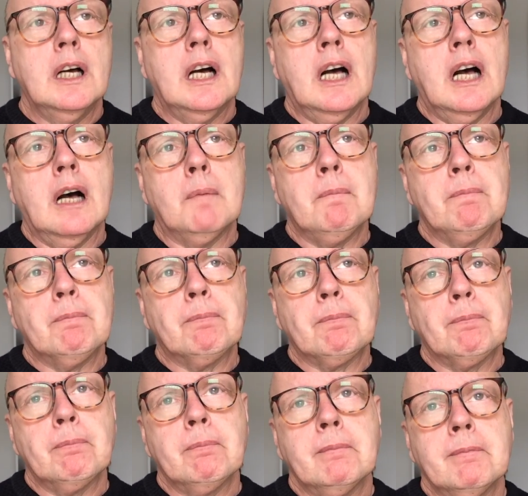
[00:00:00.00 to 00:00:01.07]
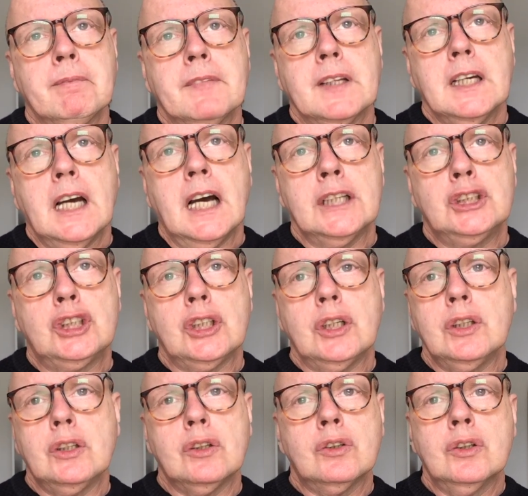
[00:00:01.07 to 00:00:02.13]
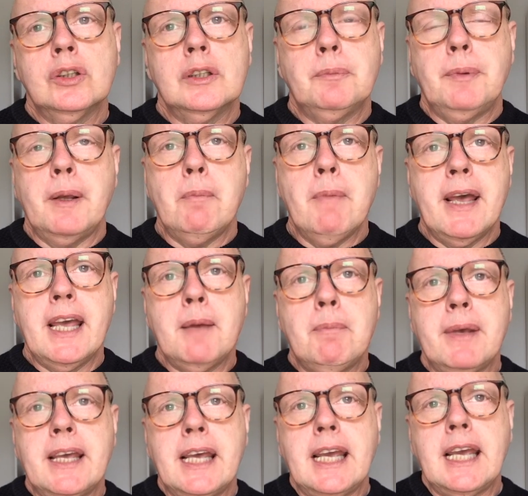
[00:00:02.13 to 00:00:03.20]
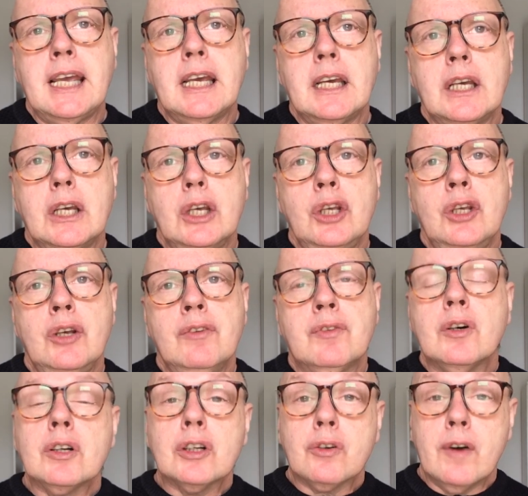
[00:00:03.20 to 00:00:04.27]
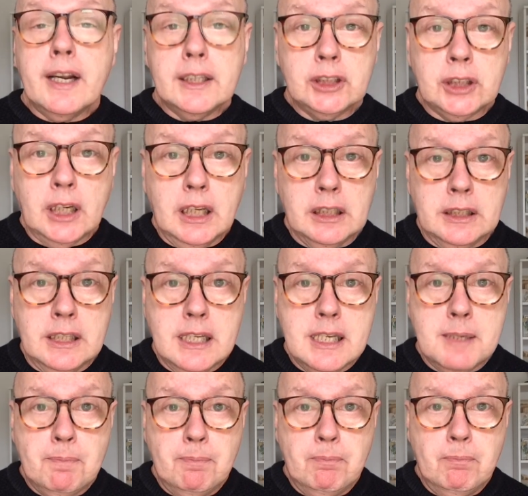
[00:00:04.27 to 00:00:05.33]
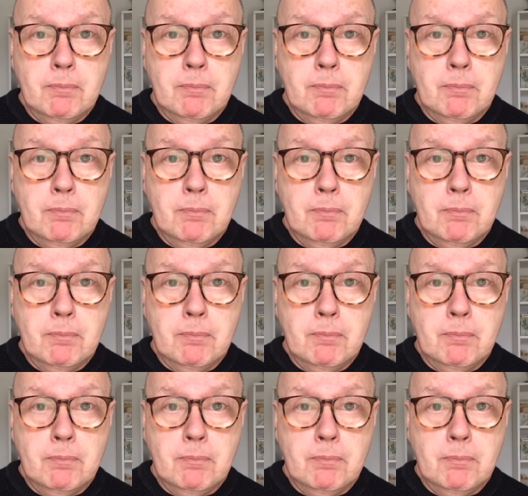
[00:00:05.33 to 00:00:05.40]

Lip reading: A journal could be maybe you've got a grandchild that's